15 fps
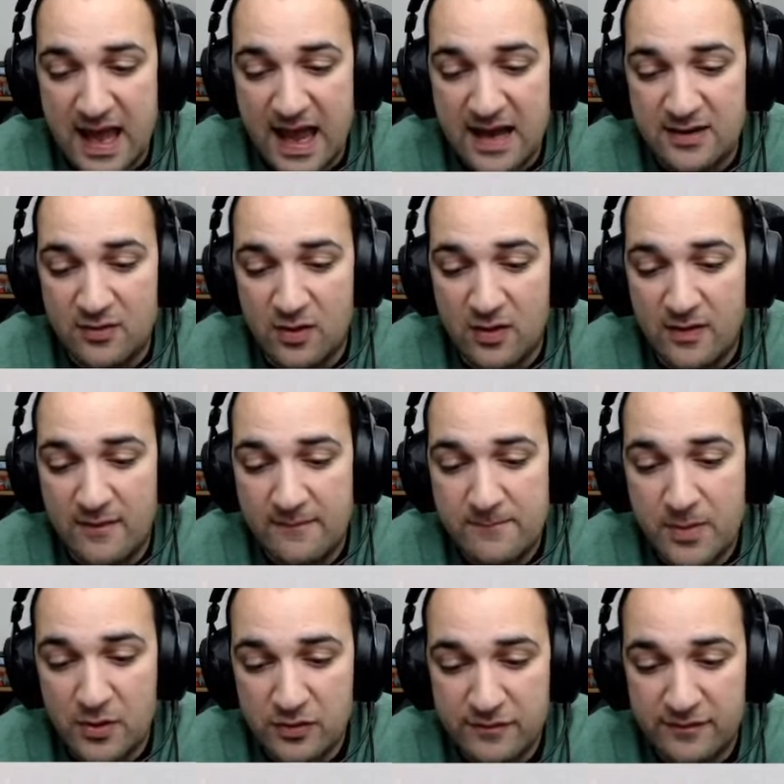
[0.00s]
and
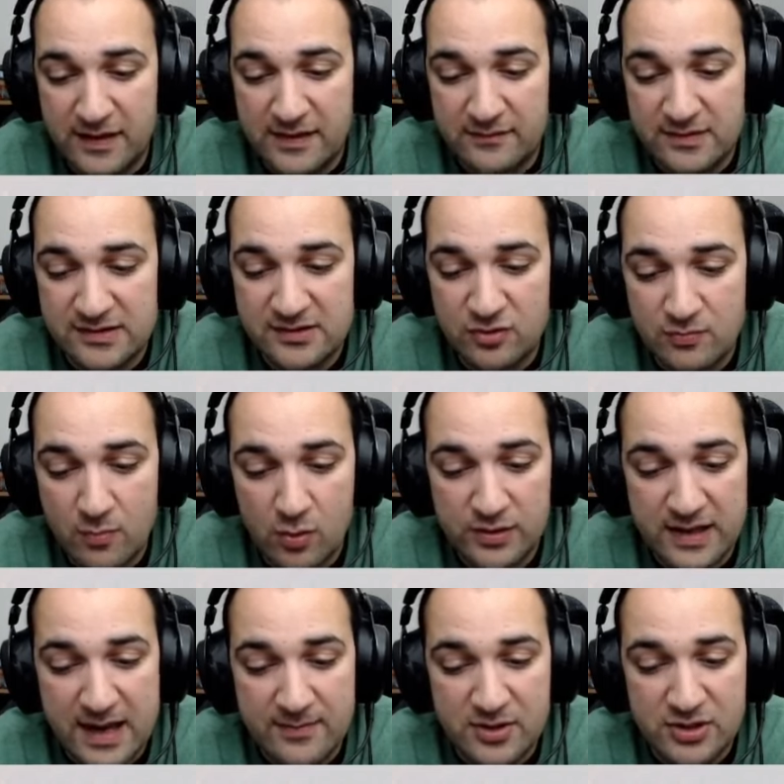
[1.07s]
both flavors do more
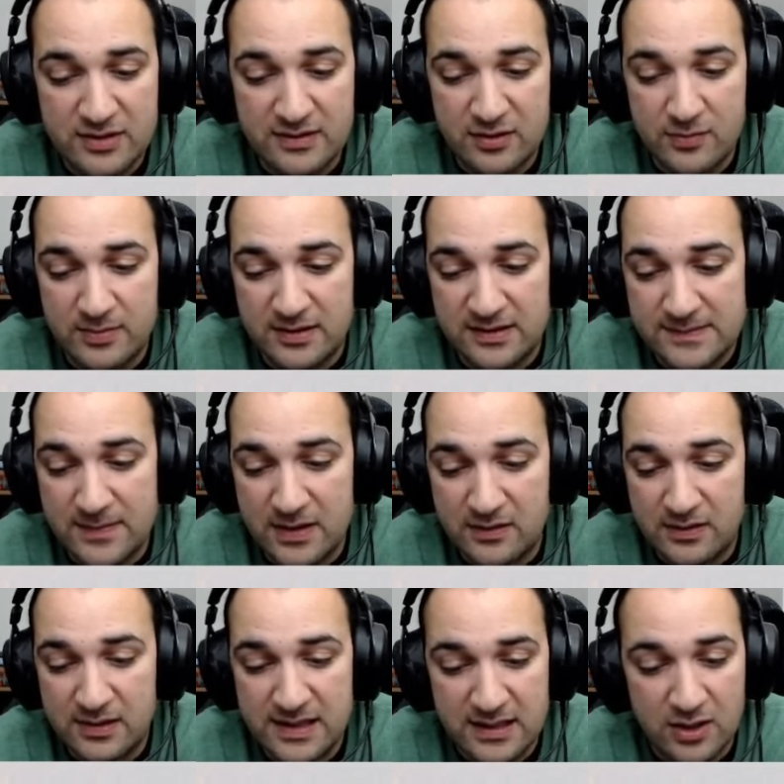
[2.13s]
damage than the Obelisk
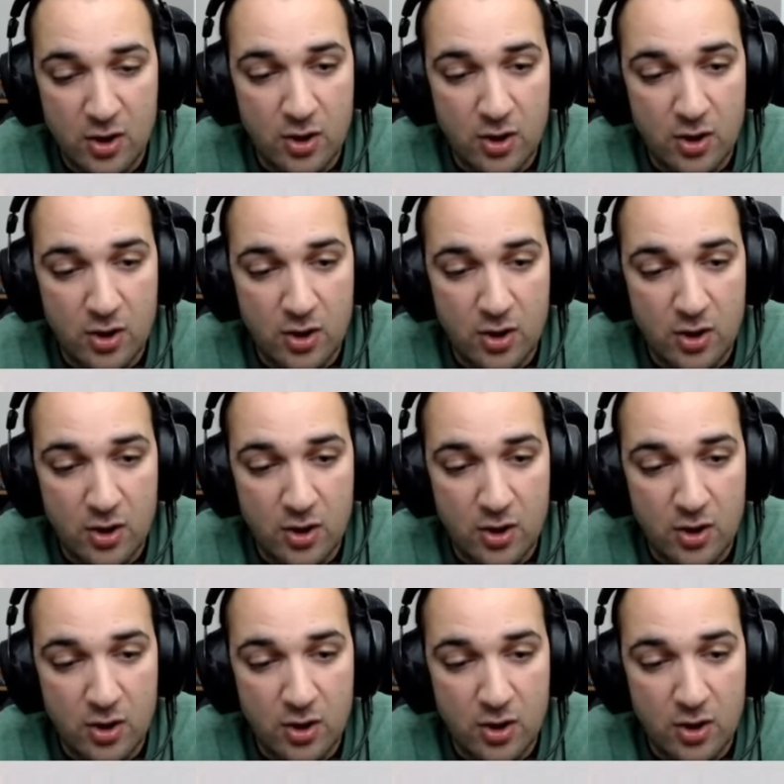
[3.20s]
Bearer in